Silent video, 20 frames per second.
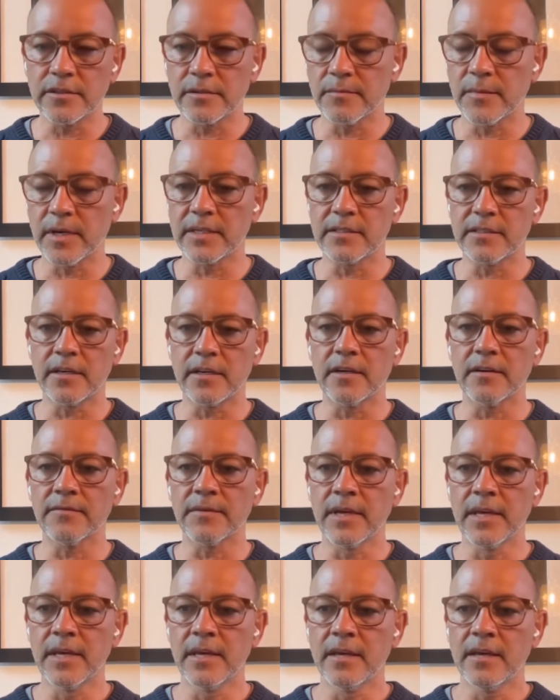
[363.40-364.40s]
myself
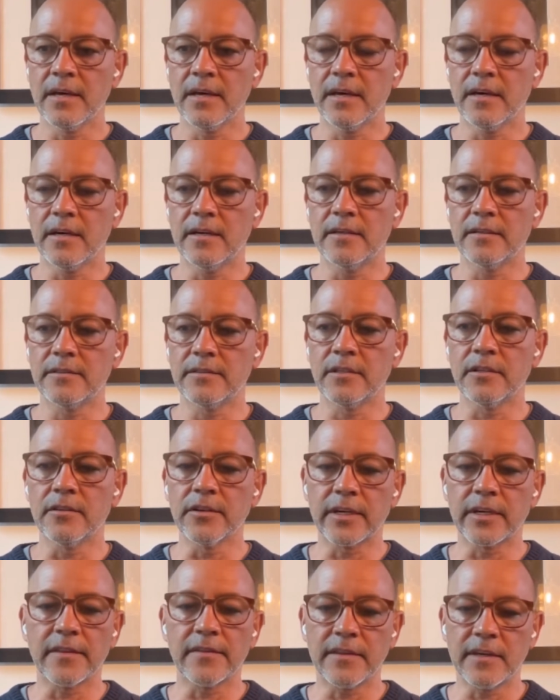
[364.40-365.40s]
uh, to
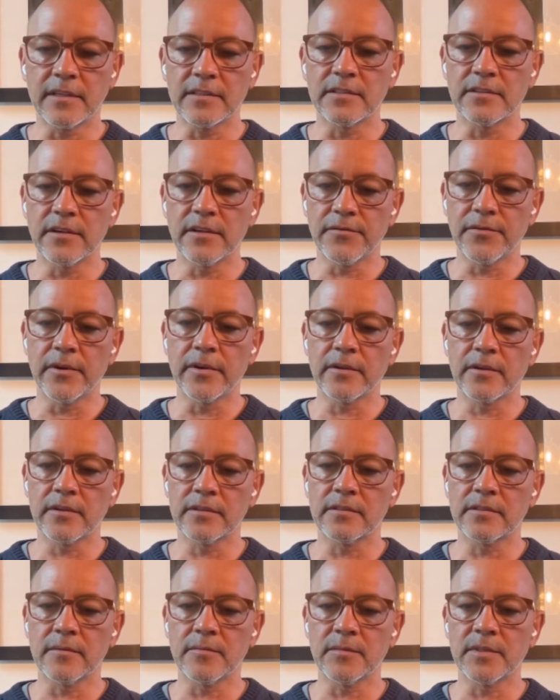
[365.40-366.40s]
look at things different.
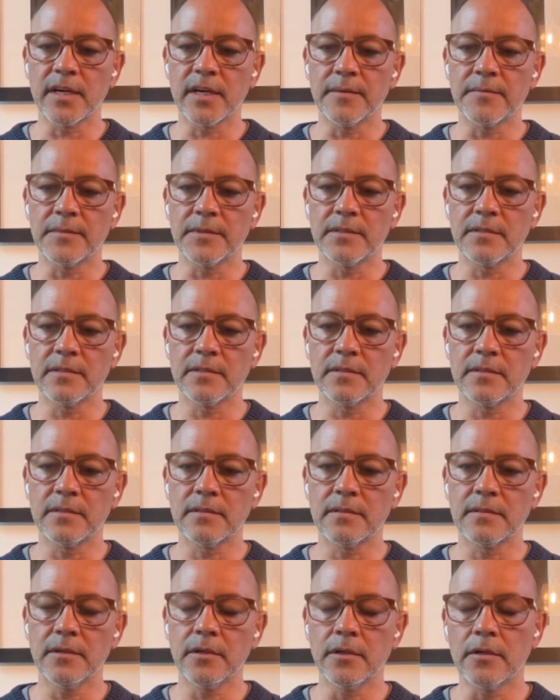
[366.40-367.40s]
Because sometimes,
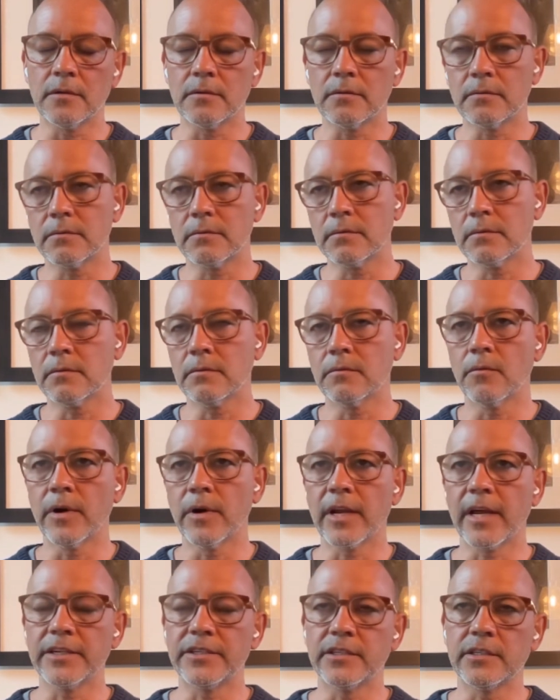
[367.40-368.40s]
you know,
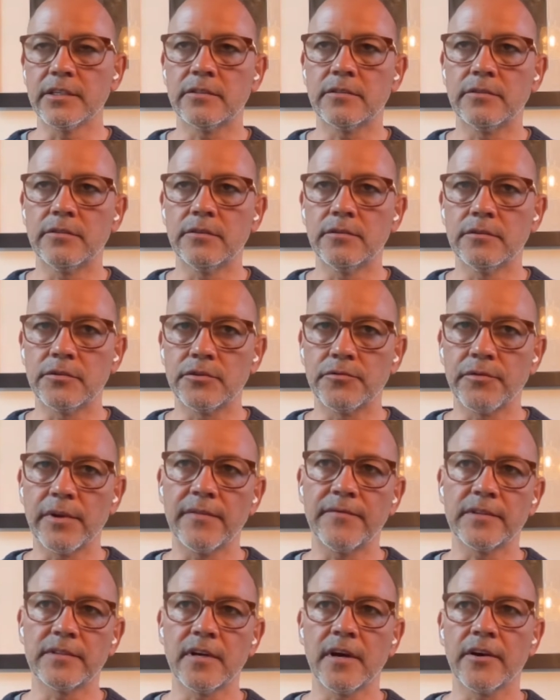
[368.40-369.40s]
when I just do street
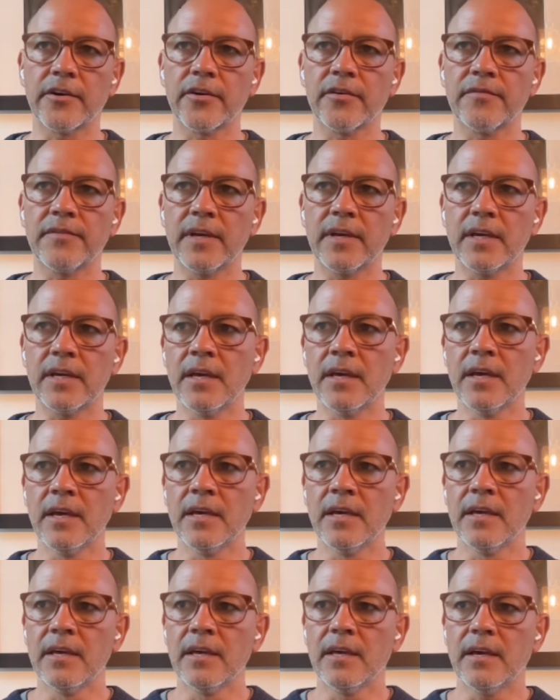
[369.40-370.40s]
photography.
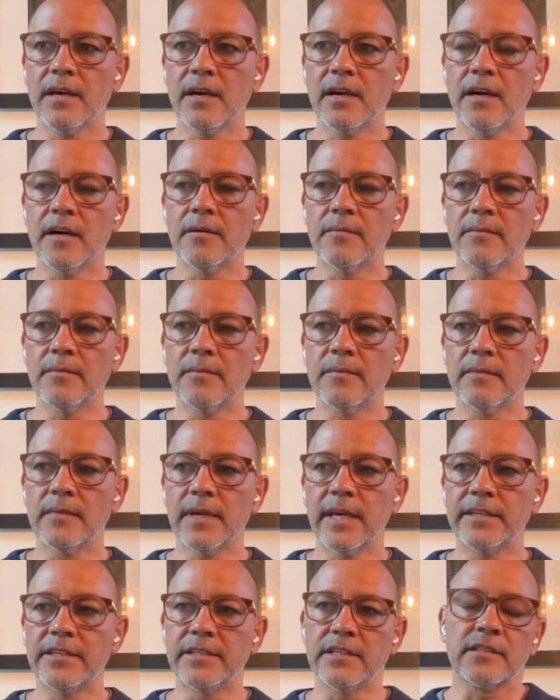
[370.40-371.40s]
Um,
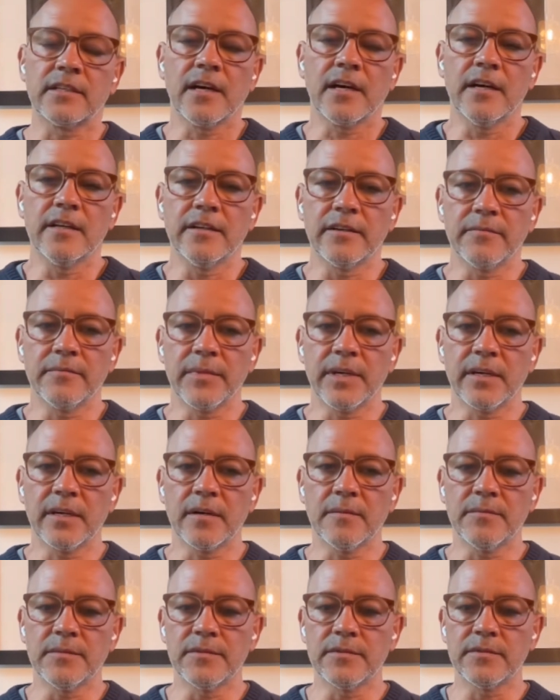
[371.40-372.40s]
it just kind of
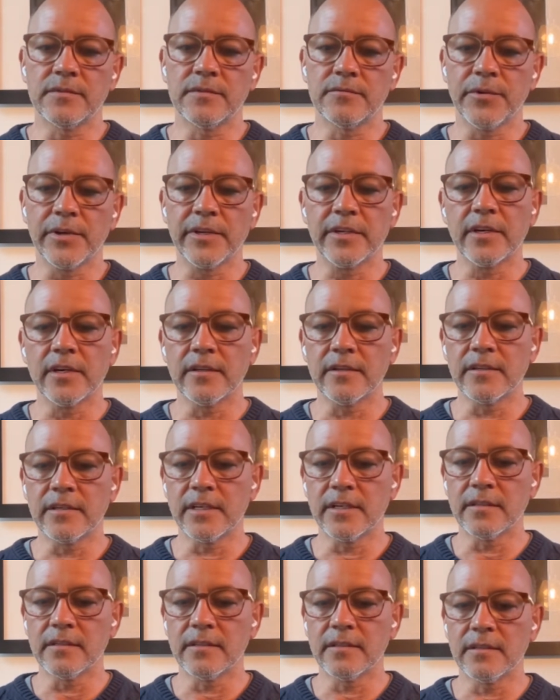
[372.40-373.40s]
becomes
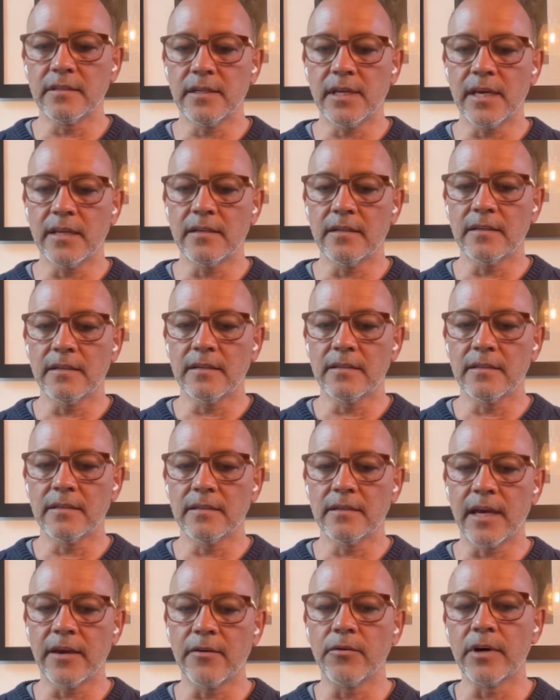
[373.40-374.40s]
redundant and
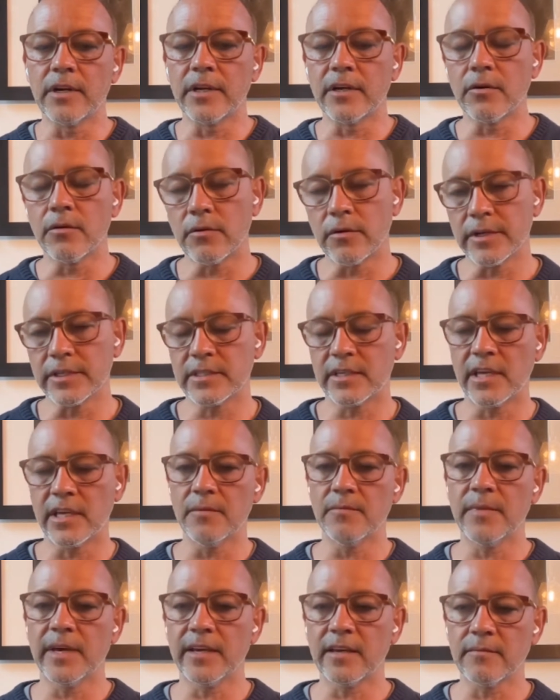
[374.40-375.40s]
i want to always
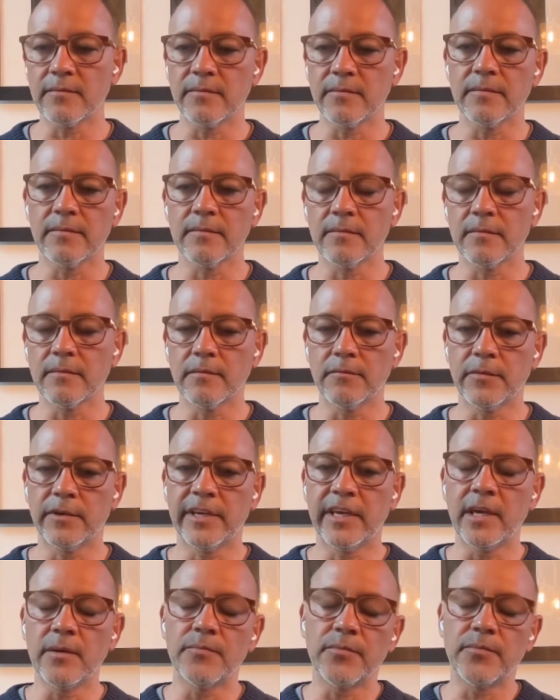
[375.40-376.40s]
keep making
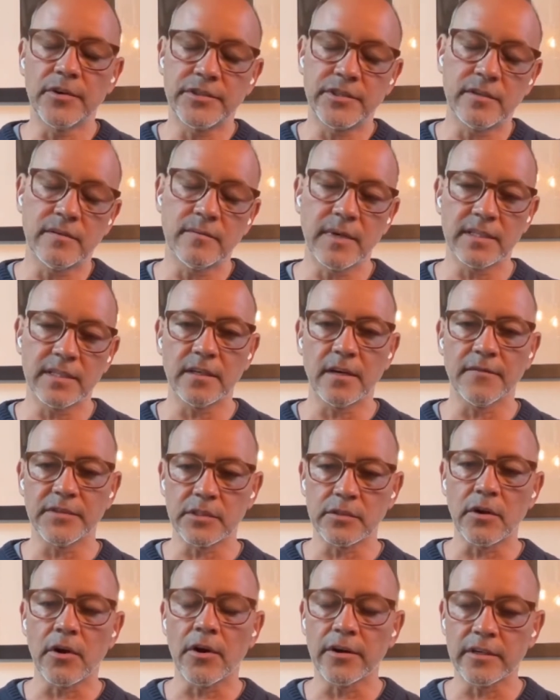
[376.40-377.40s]
keep pushing myself as
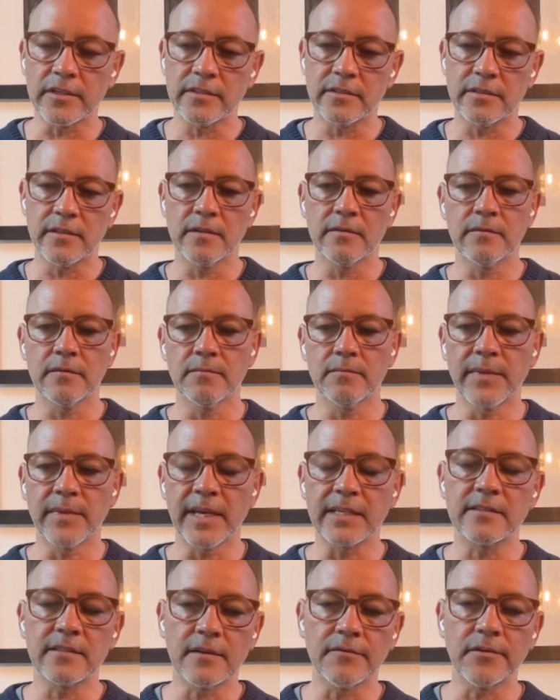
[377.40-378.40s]
an artist to make
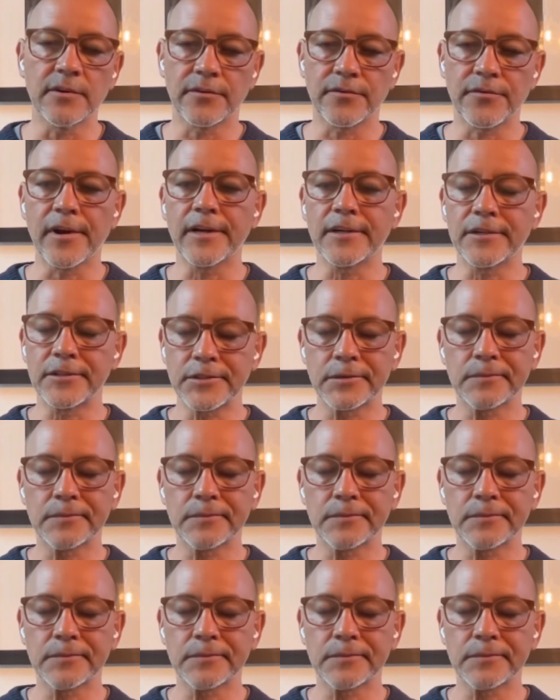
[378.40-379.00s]
stuff look fresh